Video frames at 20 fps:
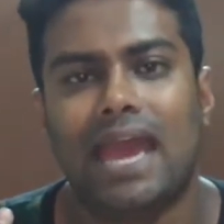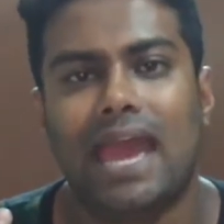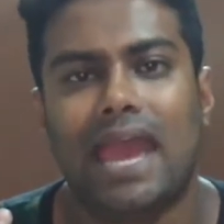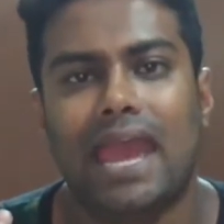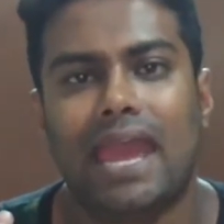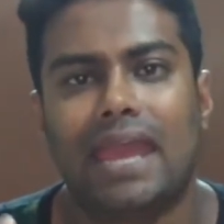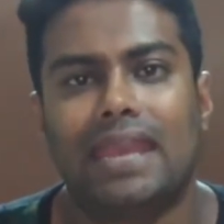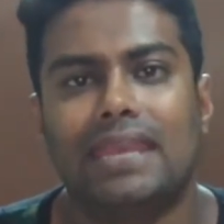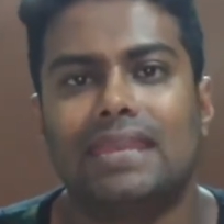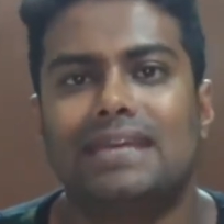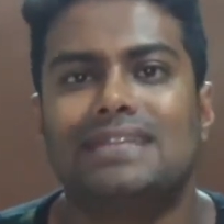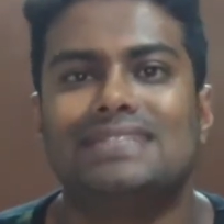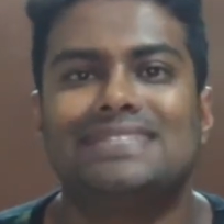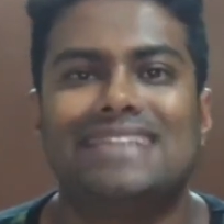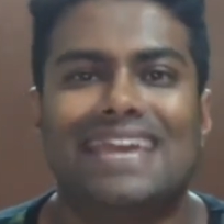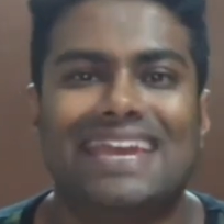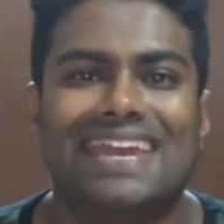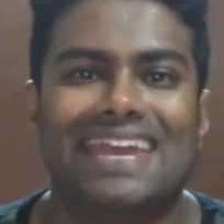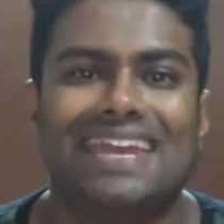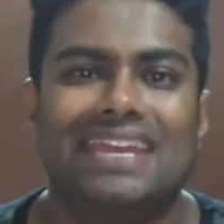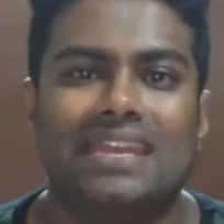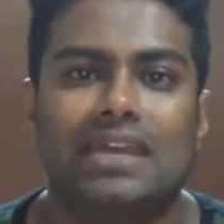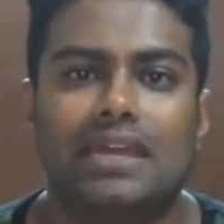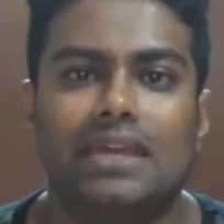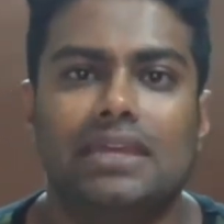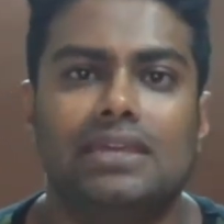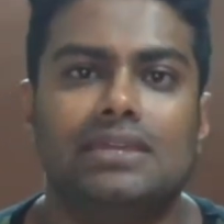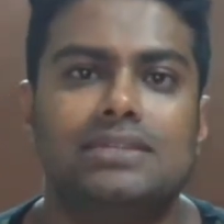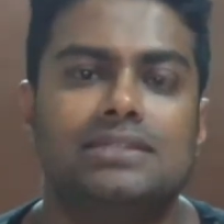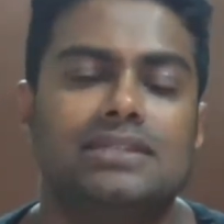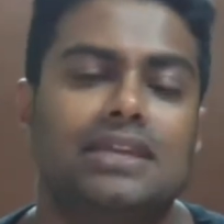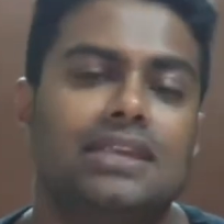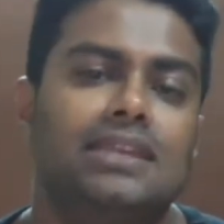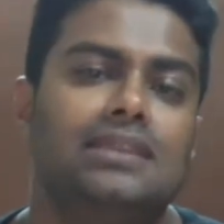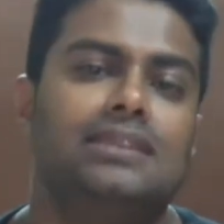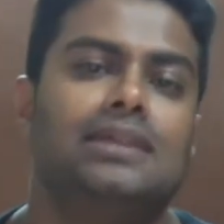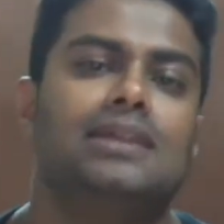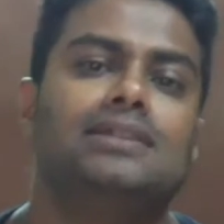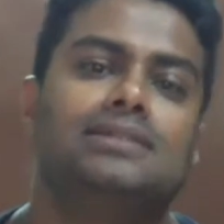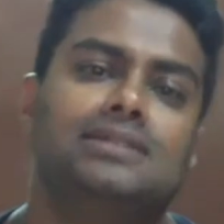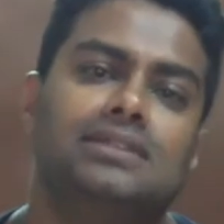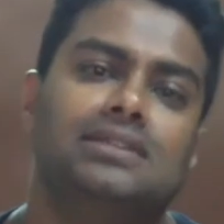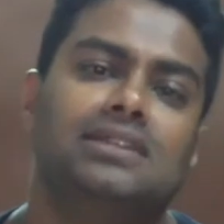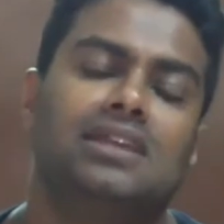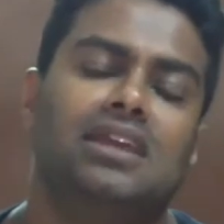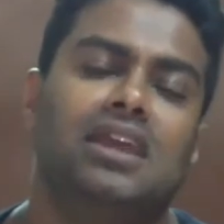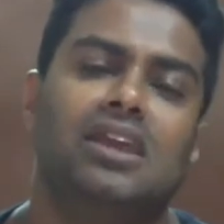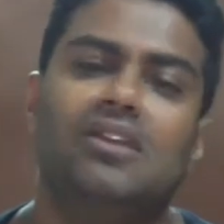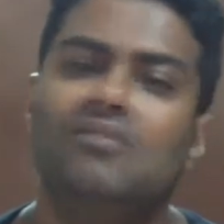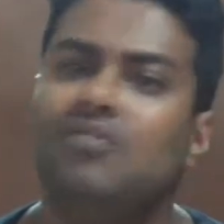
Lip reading: and second is intensity.